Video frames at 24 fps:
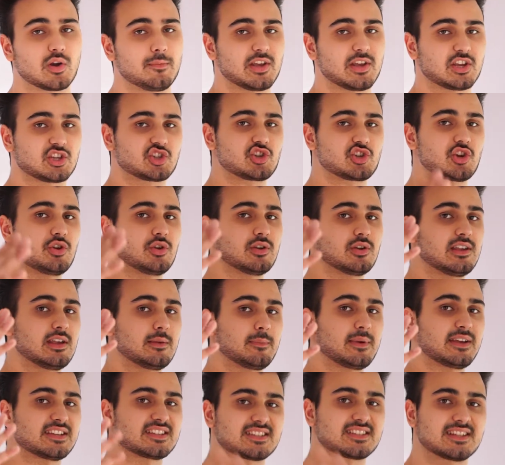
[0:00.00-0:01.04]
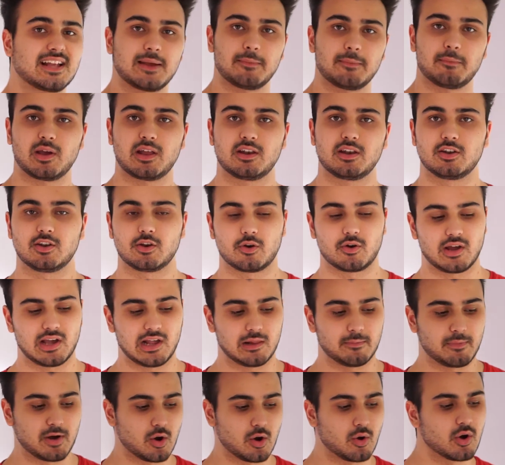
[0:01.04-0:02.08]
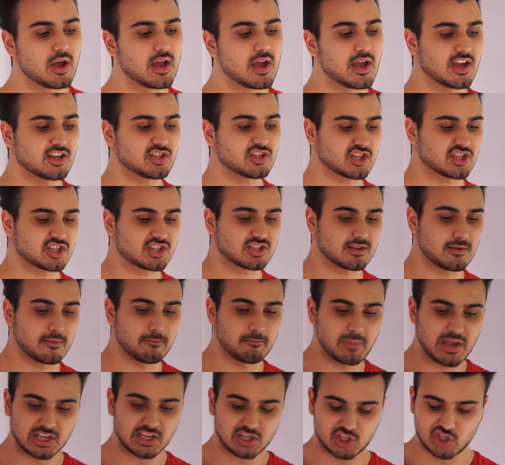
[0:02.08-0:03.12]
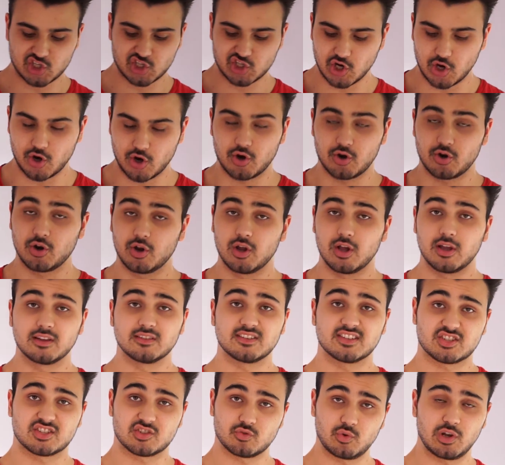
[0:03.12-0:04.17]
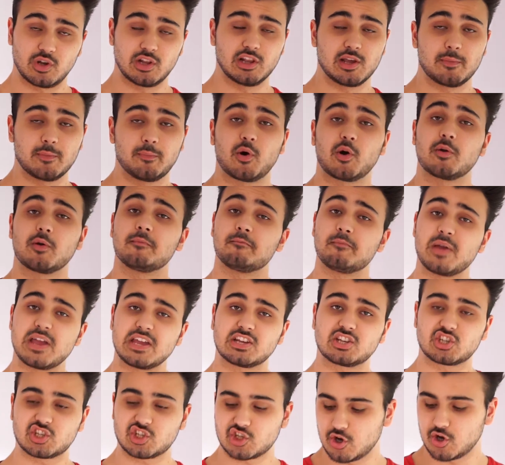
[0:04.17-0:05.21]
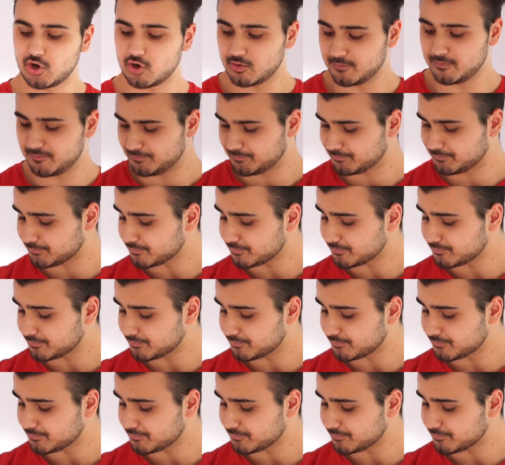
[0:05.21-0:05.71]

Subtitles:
to make sure you keep a slight bend in your elbow and just make sure, this is really important, make sure